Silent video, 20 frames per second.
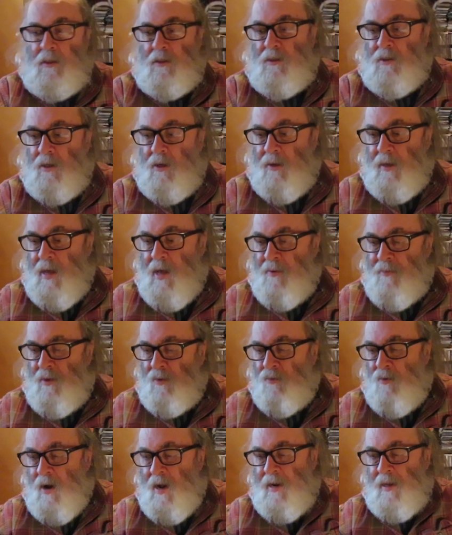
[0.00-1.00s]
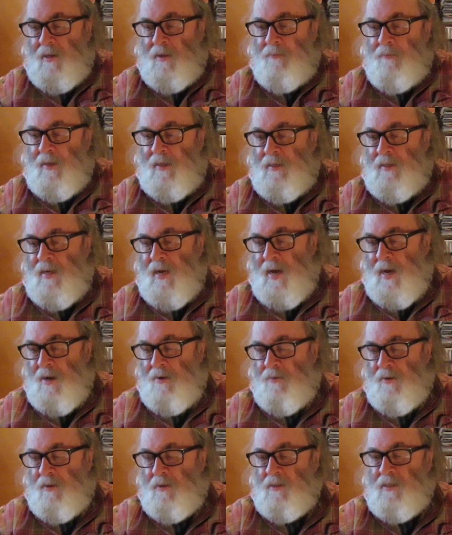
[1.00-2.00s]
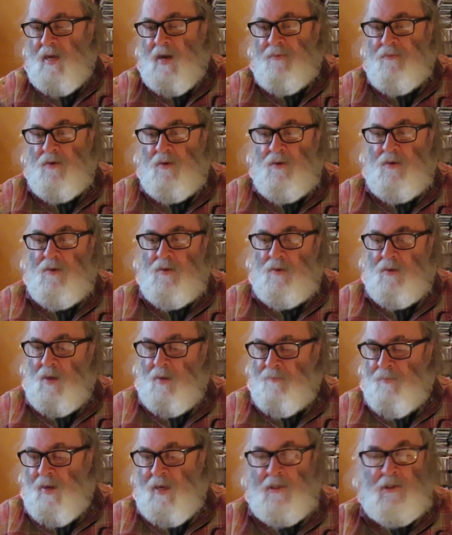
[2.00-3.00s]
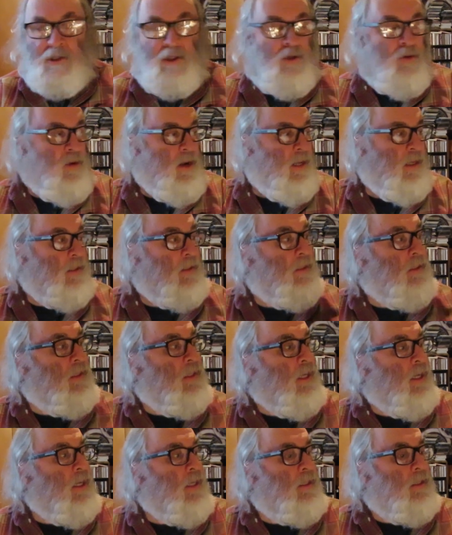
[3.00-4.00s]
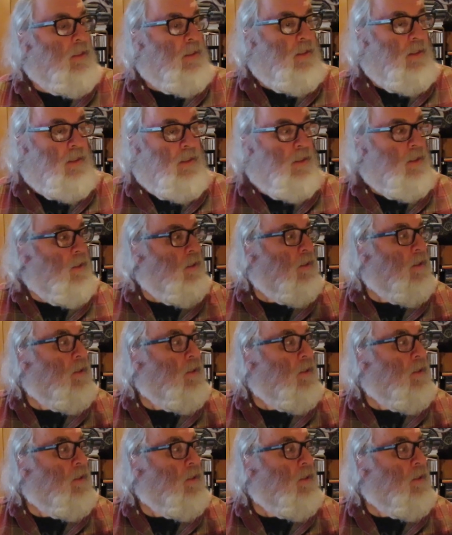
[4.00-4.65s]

So yeah, I've been writing in my diary this afternoon on page 286.